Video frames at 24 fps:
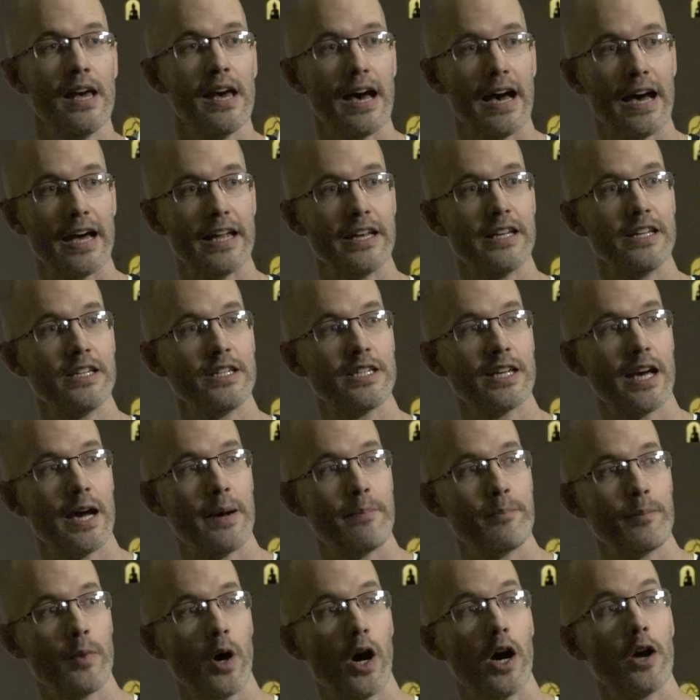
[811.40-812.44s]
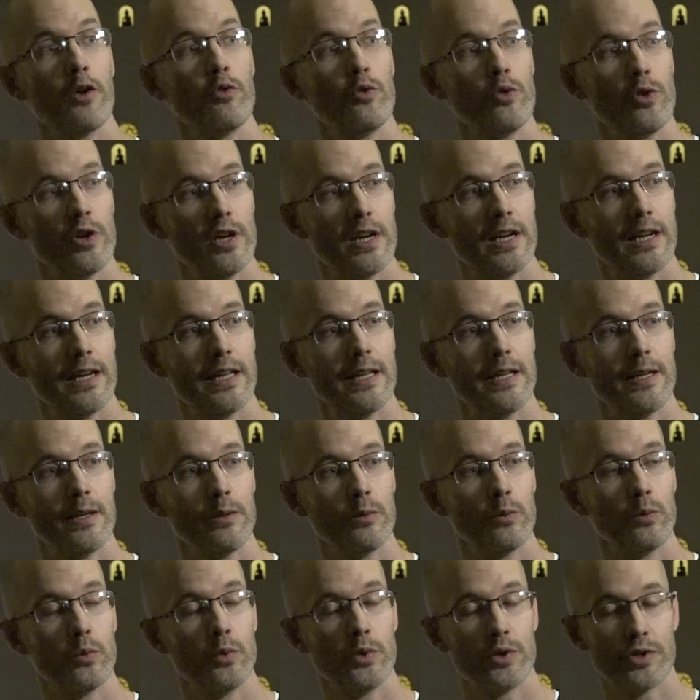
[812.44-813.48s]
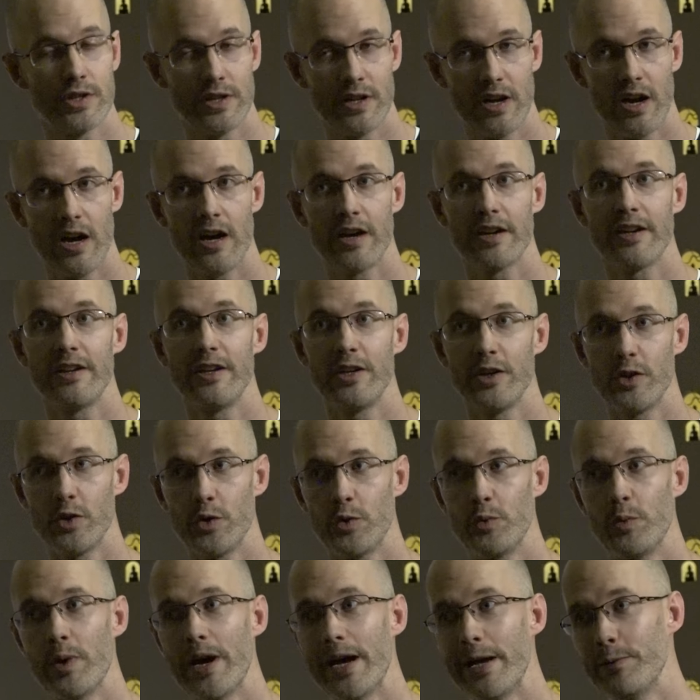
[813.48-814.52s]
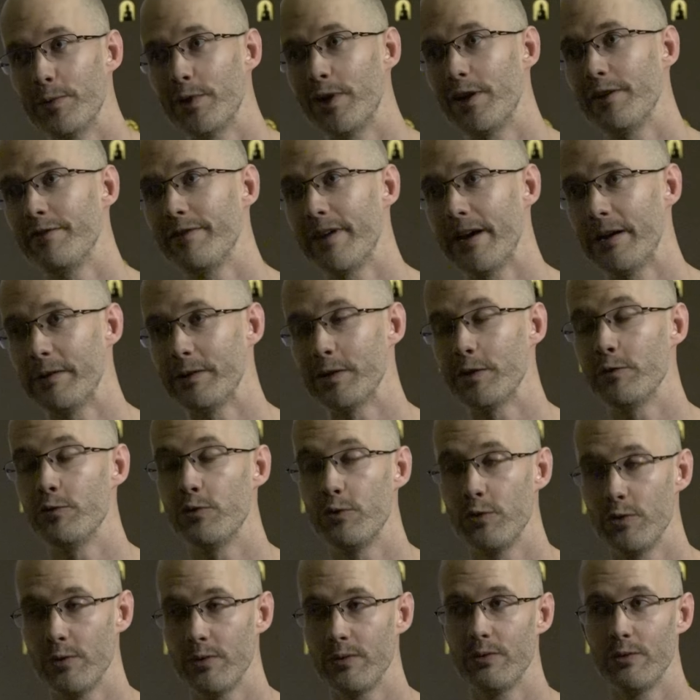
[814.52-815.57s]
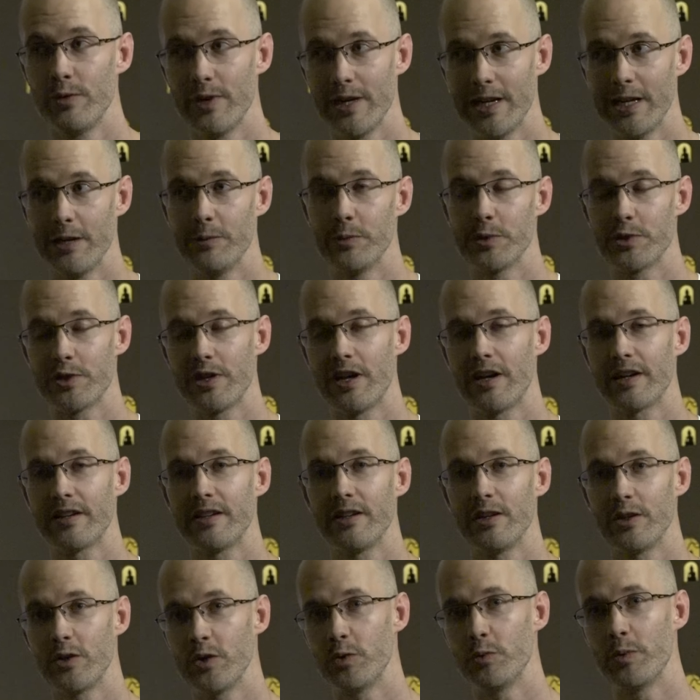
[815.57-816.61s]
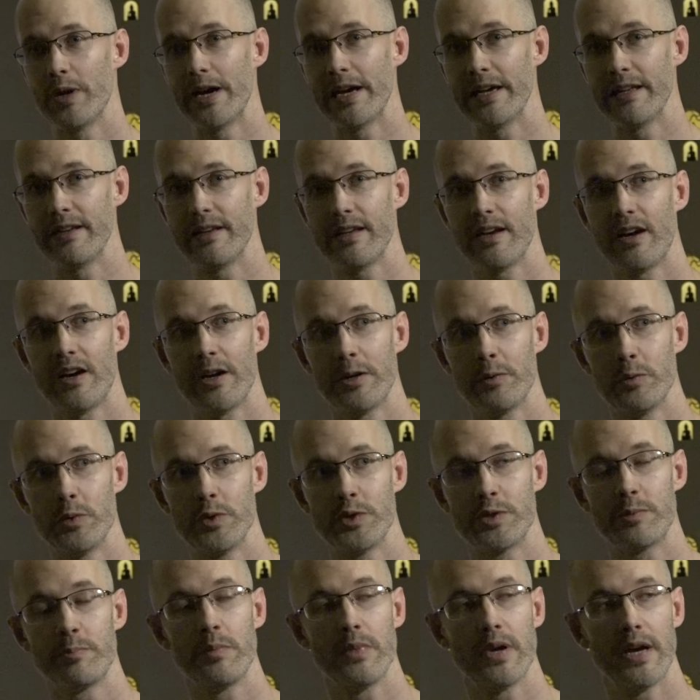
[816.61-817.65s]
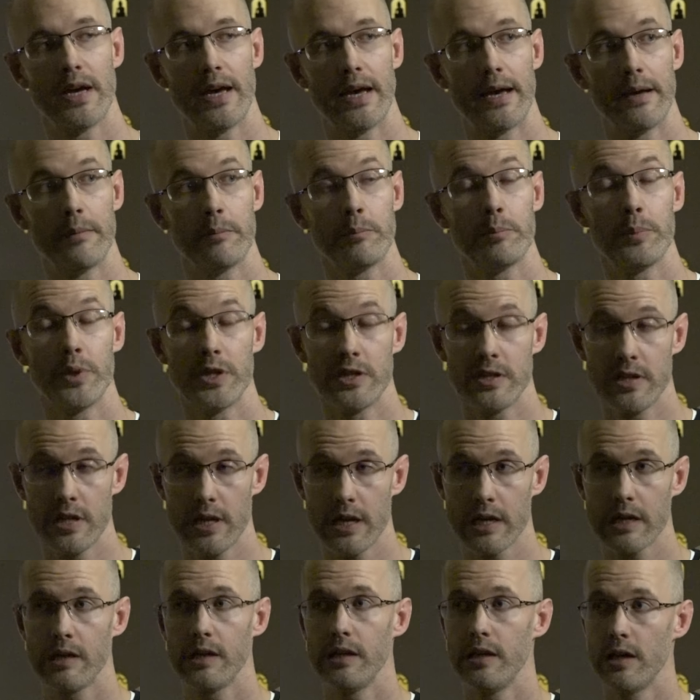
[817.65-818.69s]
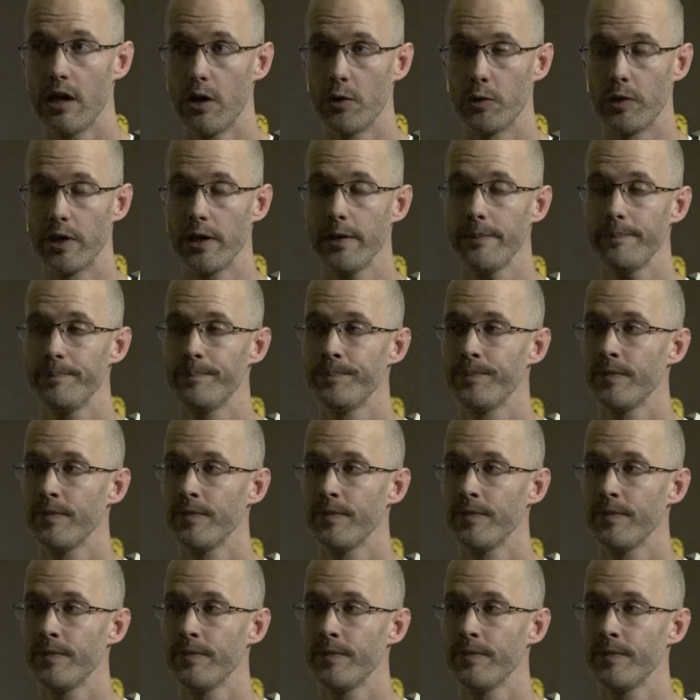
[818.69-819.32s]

And um, I really was not in a good way when I found it. R really was not in a good way. I was uh, particularly lonely.